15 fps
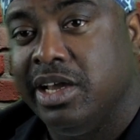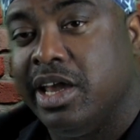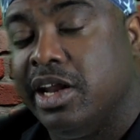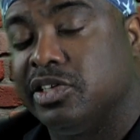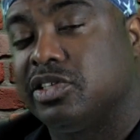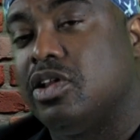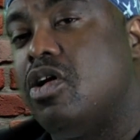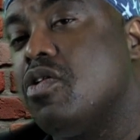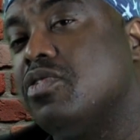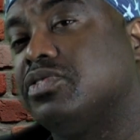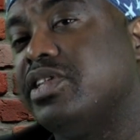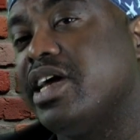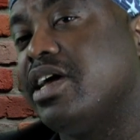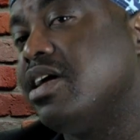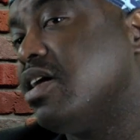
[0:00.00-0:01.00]
And as long
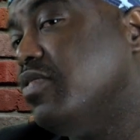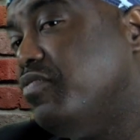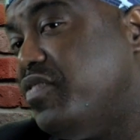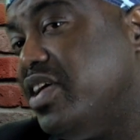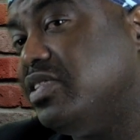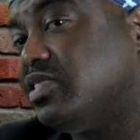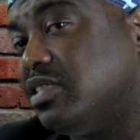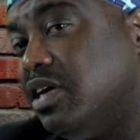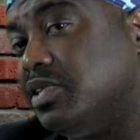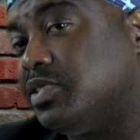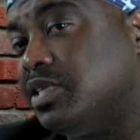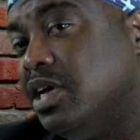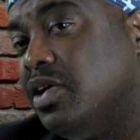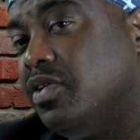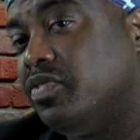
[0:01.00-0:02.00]
as they can convince
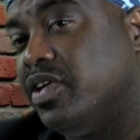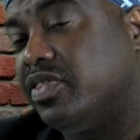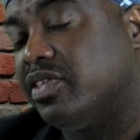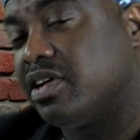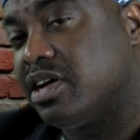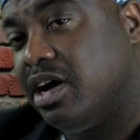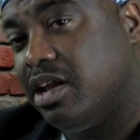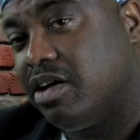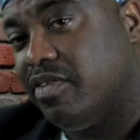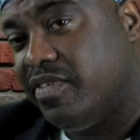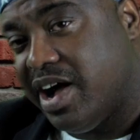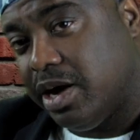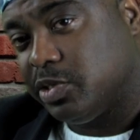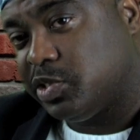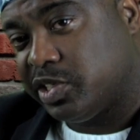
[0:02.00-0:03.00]
us that the color of
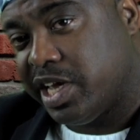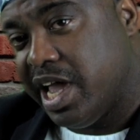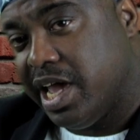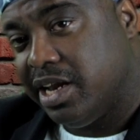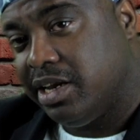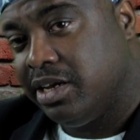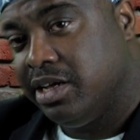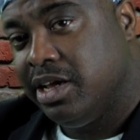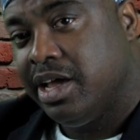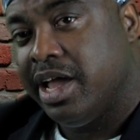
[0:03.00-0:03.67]
our skin